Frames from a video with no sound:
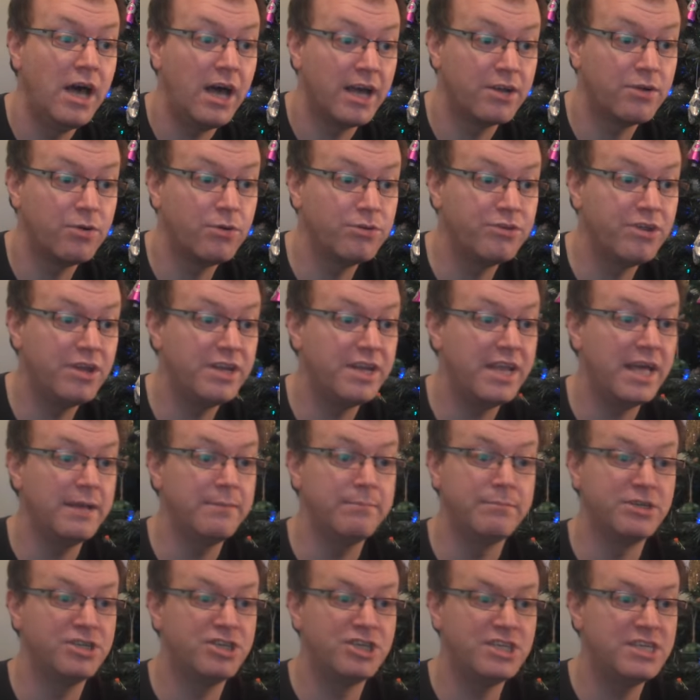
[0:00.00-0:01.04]
I called her
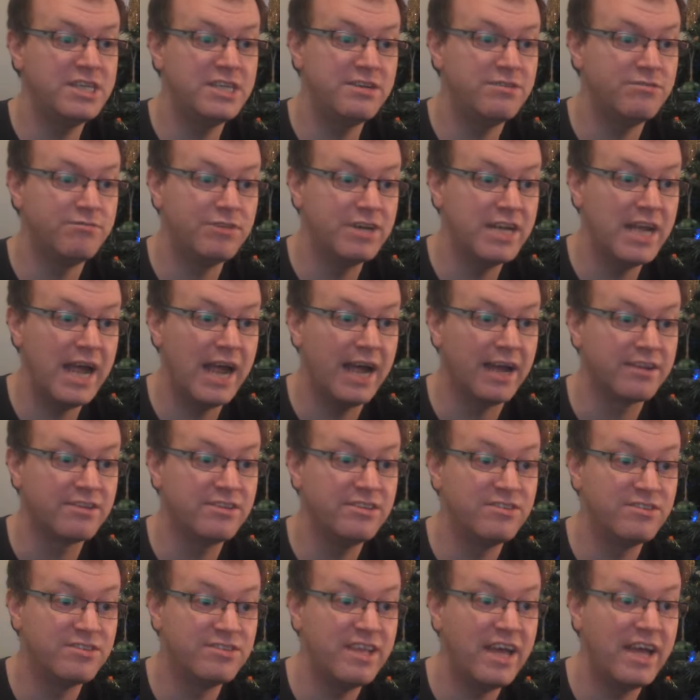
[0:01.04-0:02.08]
name, but she didn't
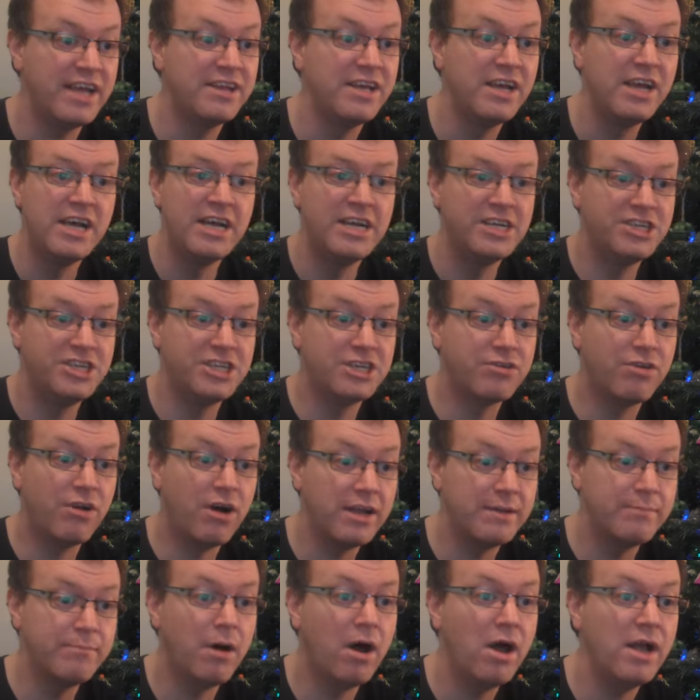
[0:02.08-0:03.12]
react. Instead, she
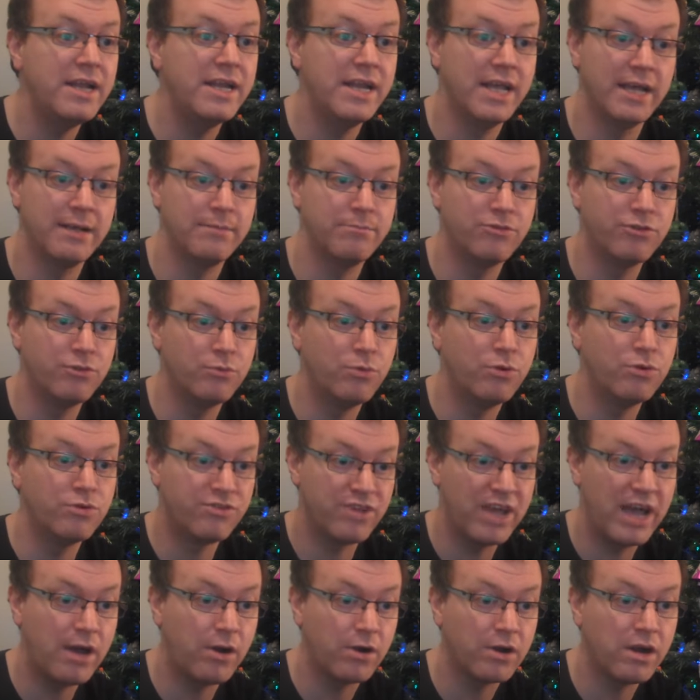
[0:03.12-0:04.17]
cried my name
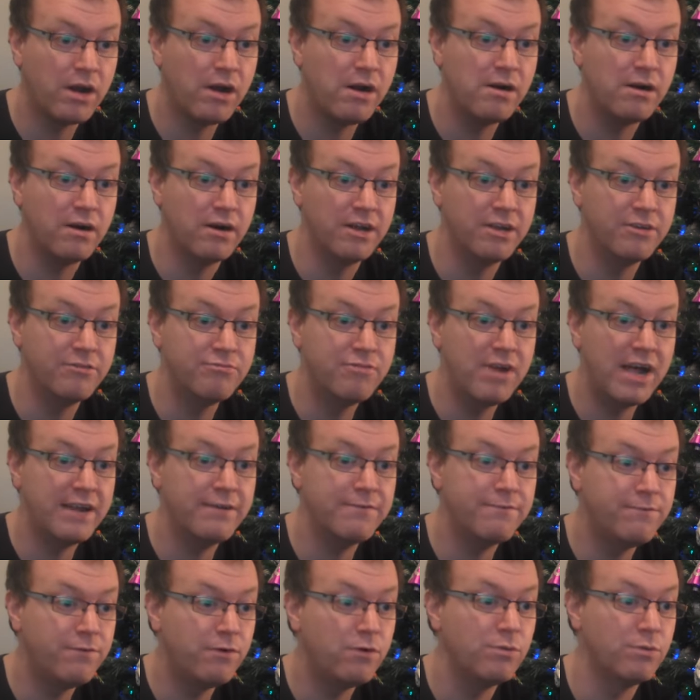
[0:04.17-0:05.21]
towards our car and
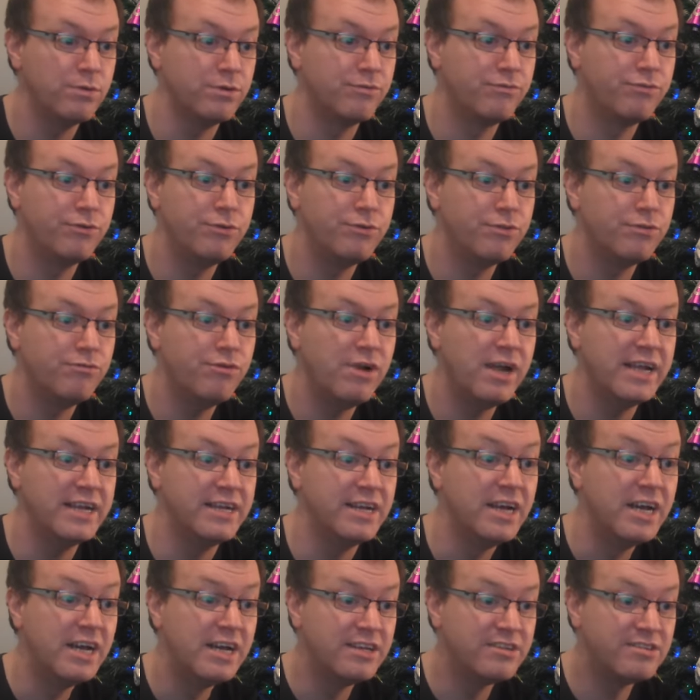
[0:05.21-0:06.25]
ran forward through the rain,
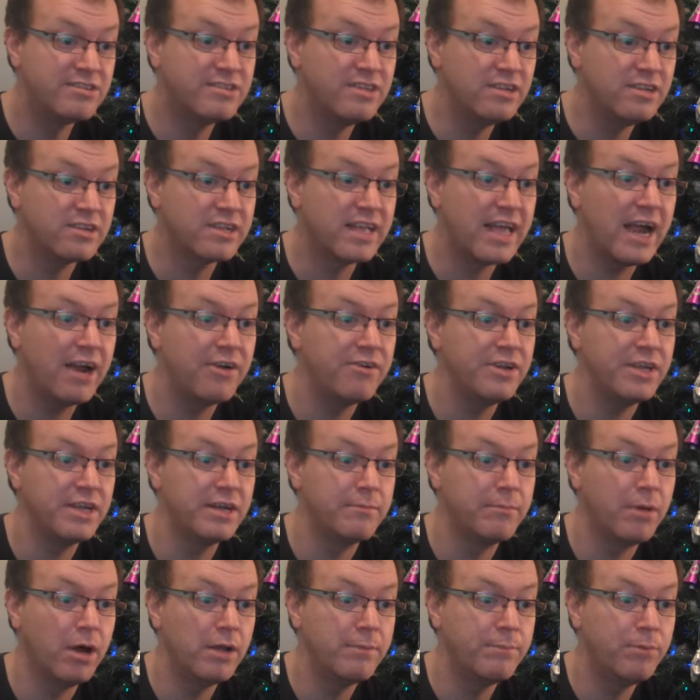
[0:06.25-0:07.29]
still
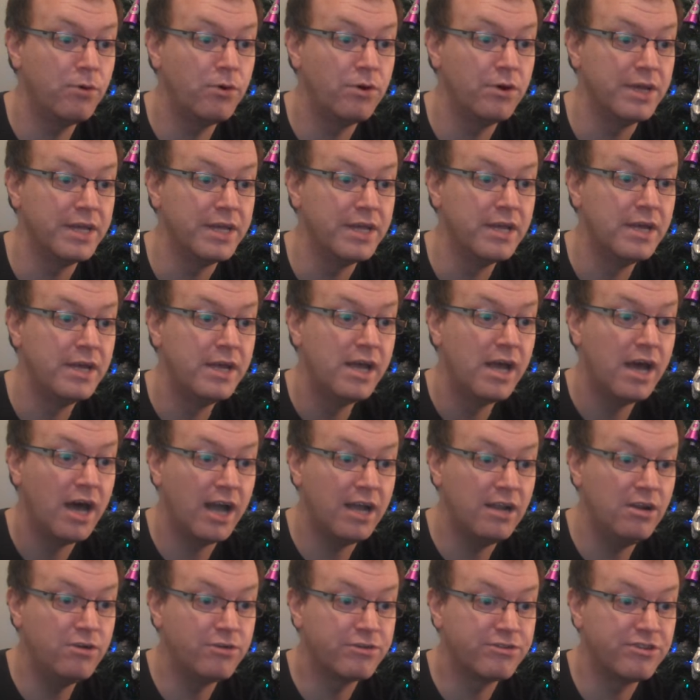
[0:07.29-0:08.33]
carrying my boy.
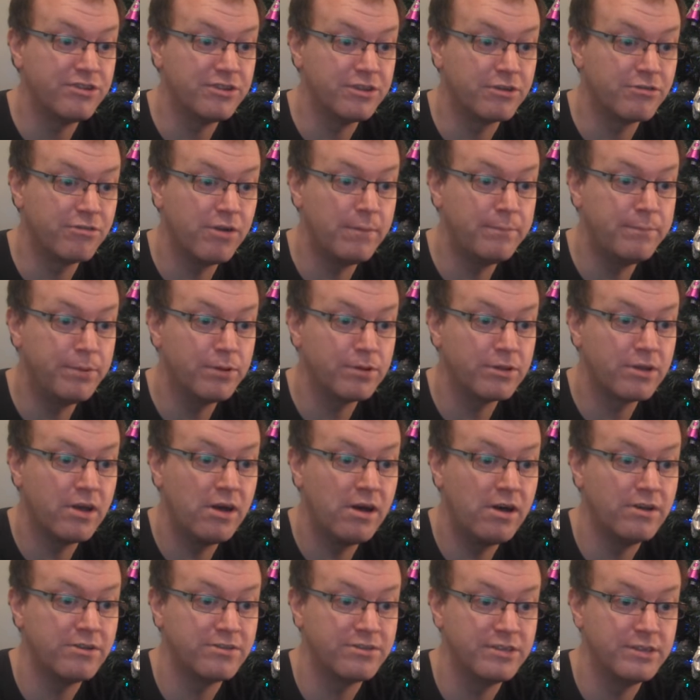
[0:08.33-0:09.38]
I looked at the crumpled
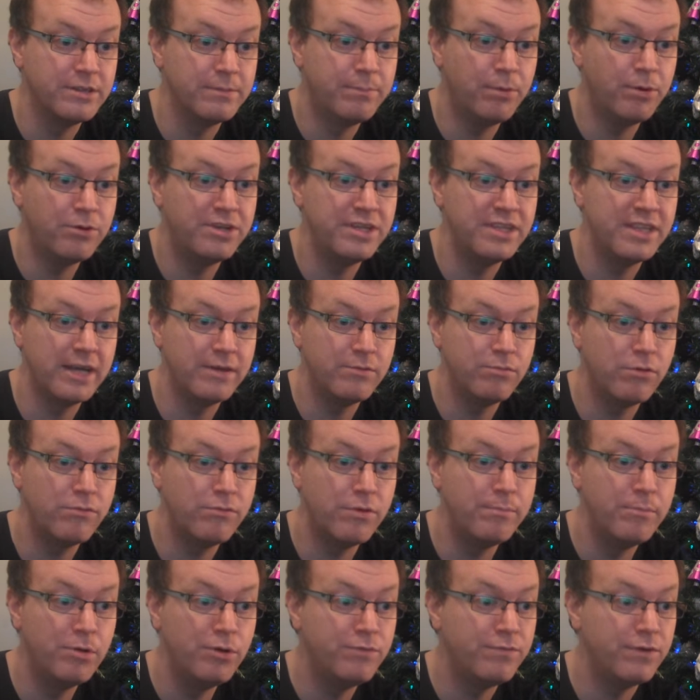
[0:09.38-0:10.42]
cars and the body they were
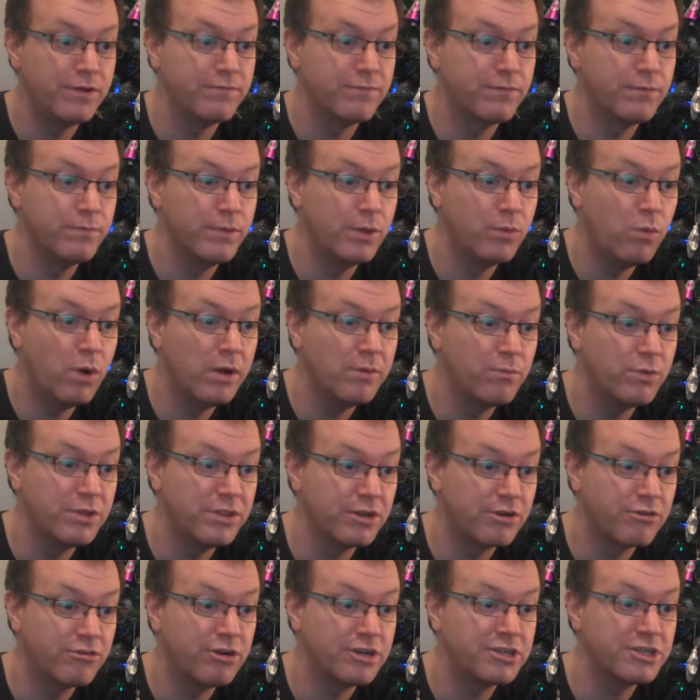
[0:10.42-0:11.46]
removing from the one with
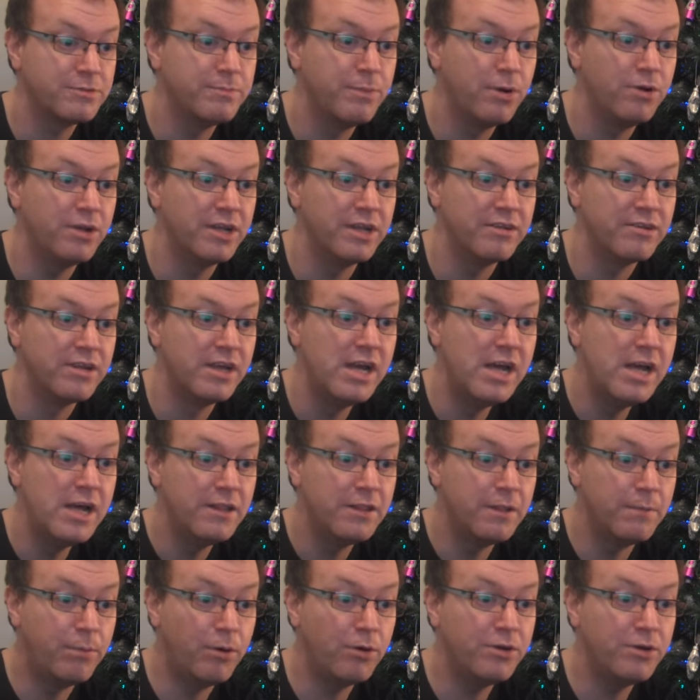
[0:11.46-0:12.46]
the crushed bonnet, the